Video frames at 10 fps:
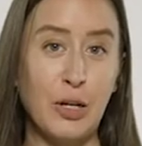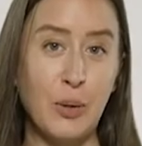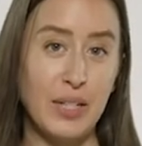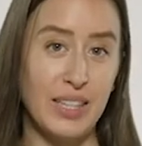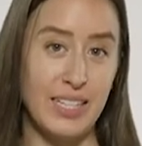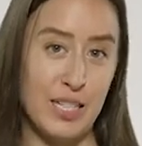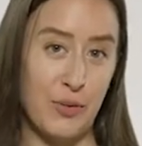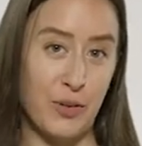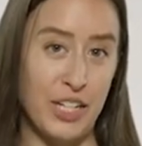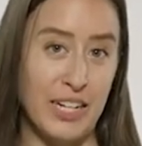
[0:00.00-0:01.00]
Cordless
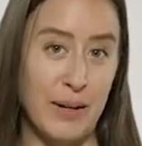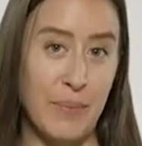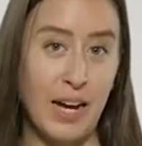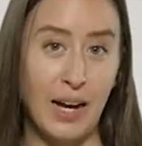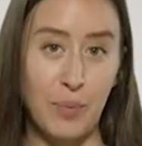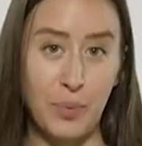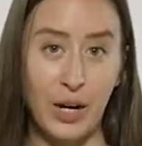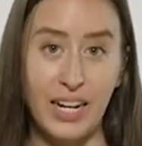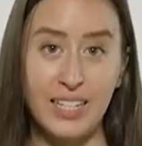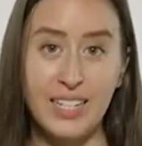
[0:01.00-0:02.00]
Freedom
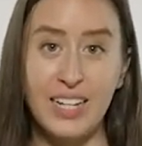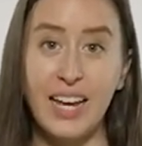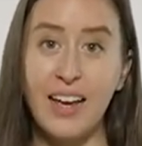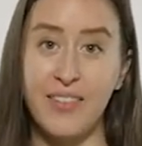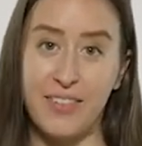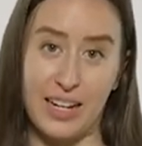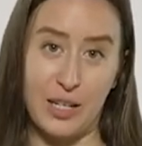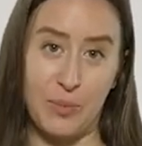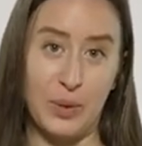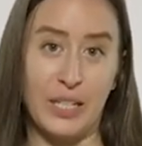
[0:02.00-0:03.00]
Upright
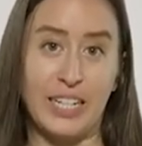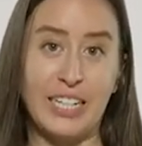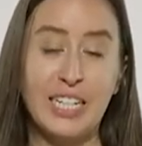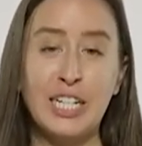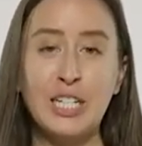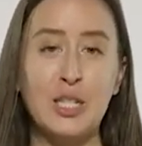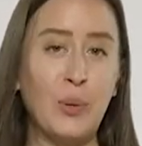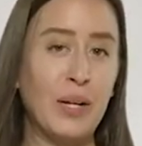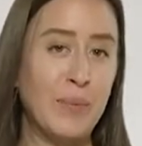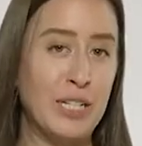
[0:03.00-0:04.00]
Vacuum Cleaner. So
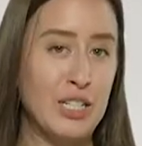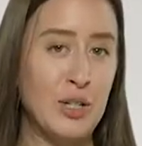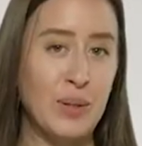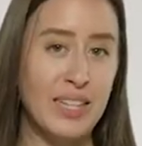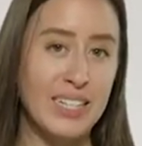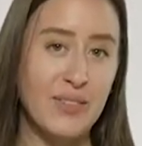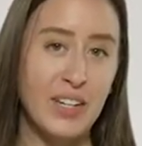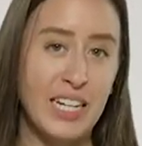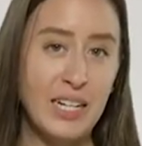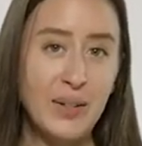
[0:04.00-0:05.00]
what I'm gonna do in this
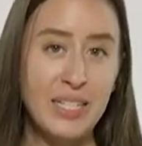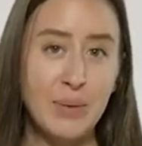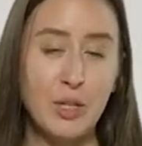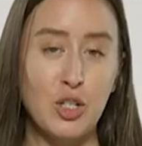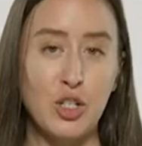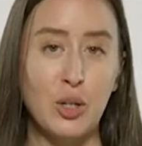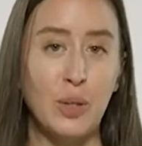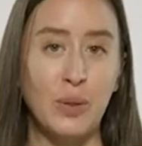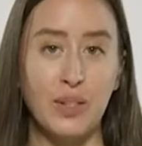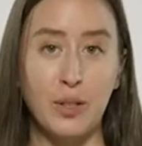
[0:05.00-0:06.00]
video is I'm gonna show
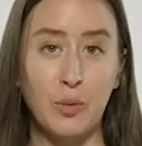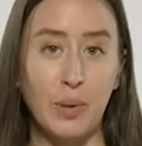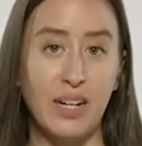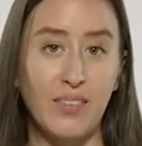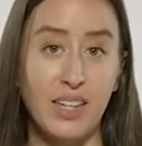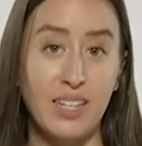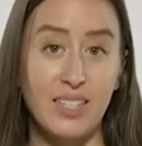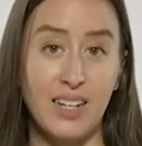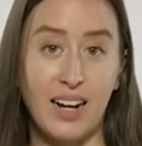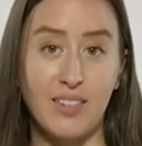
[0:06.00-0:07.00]
you a little bit of the
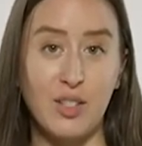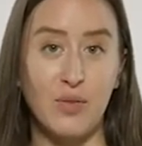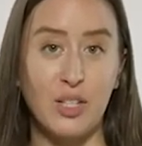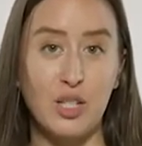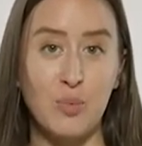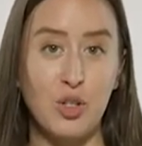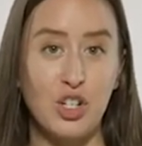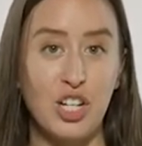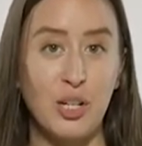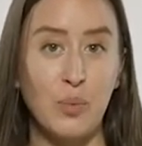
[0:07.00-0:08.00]
ins and outs of this
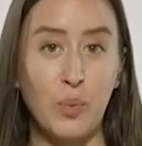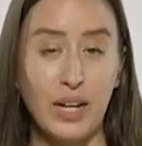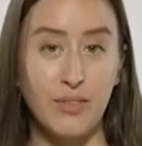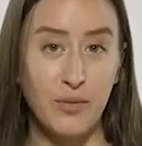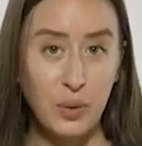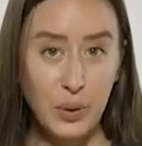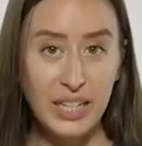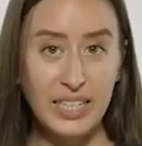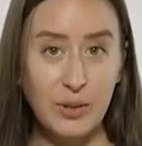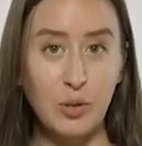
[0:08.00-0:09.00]
machine, what
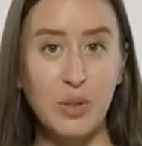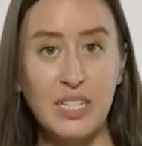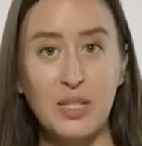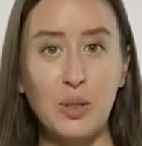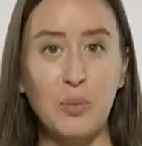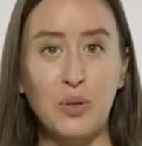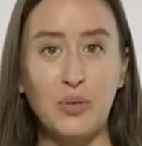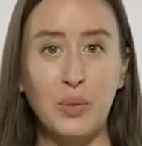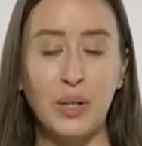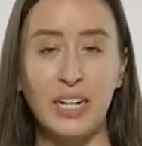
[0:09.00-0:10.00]
flooring it would be suitable
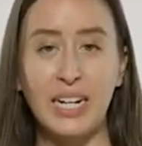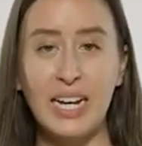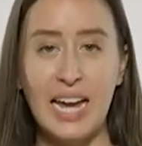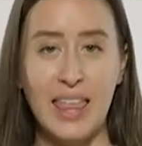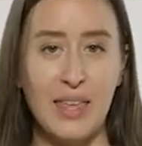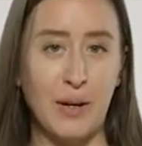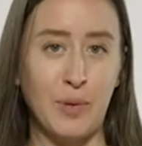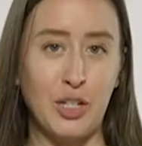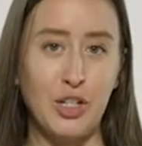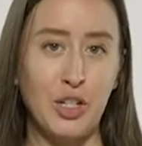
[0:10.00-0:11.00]
for, and then I'm
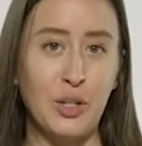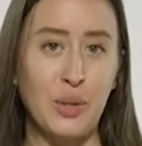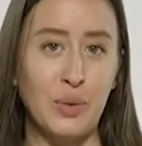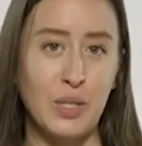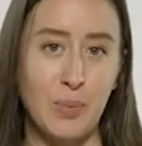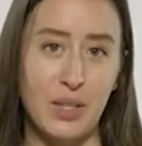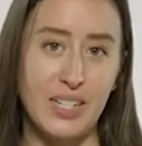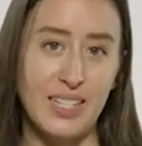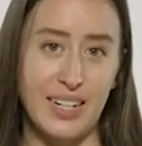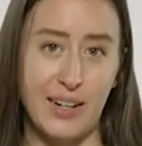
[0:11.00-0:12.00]
gonna show you some of the
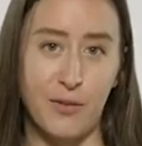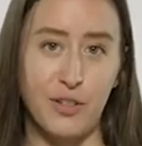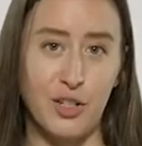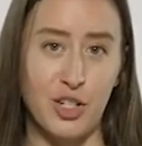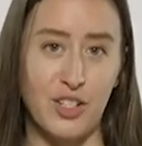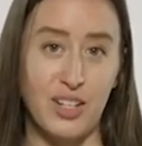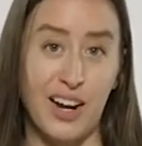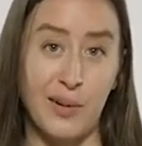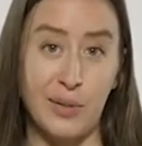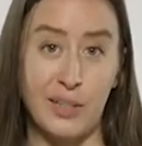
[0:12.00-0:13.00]
standout features that
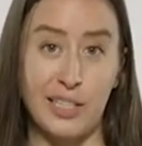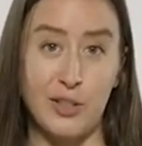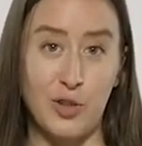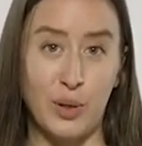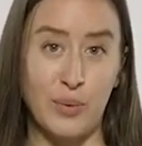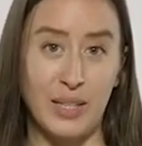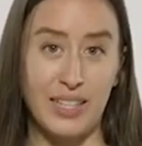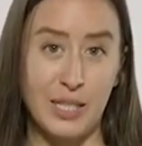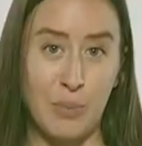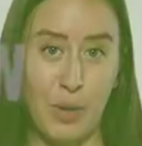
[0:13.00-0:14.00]
I really enjoy with this